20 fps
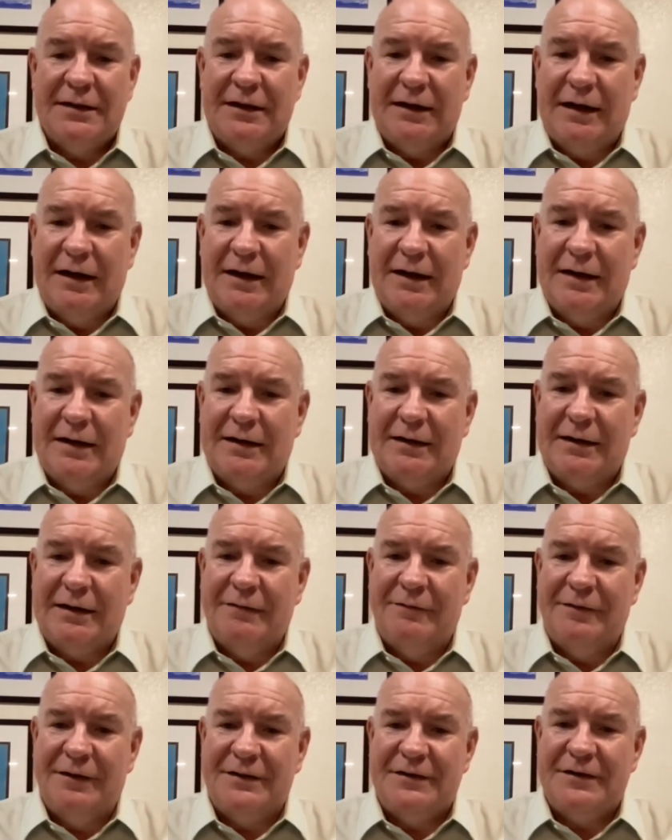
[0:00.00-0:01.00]

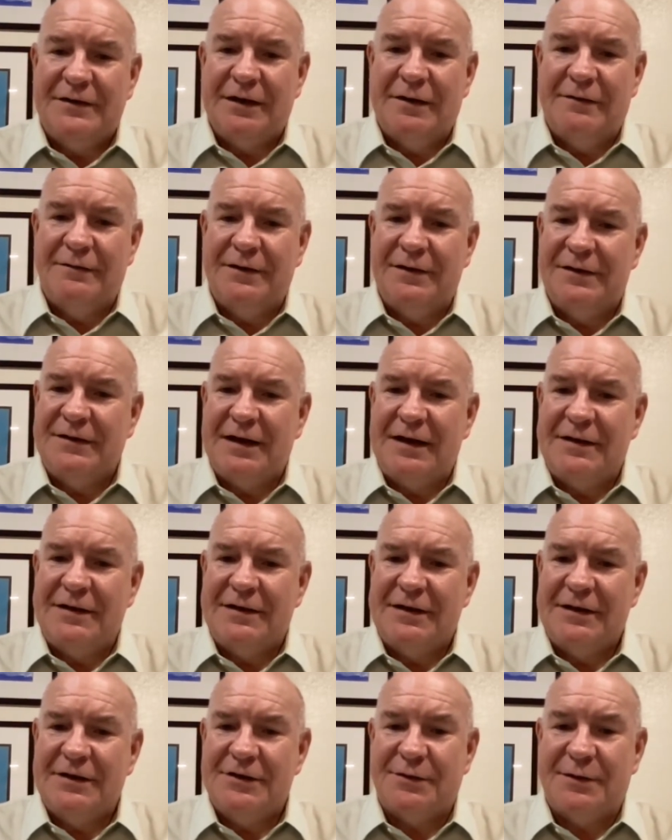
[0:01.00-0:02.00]
of the
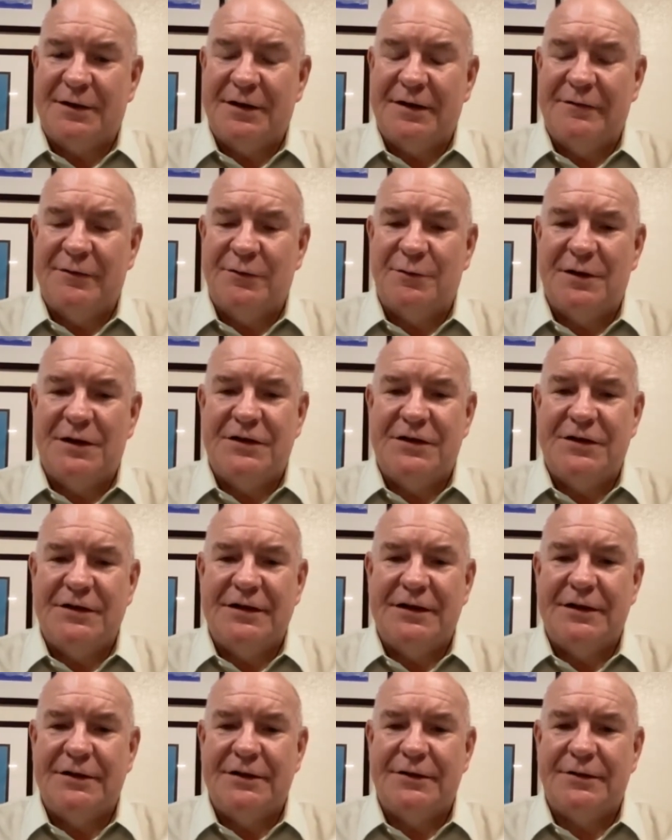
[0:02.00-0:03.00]
state's history and of the region's
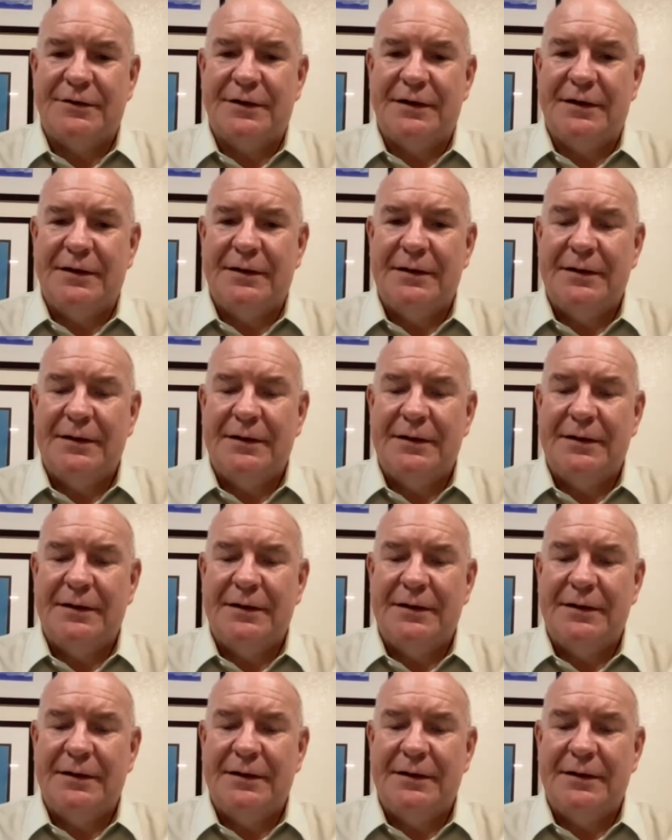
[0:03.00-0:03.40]
history.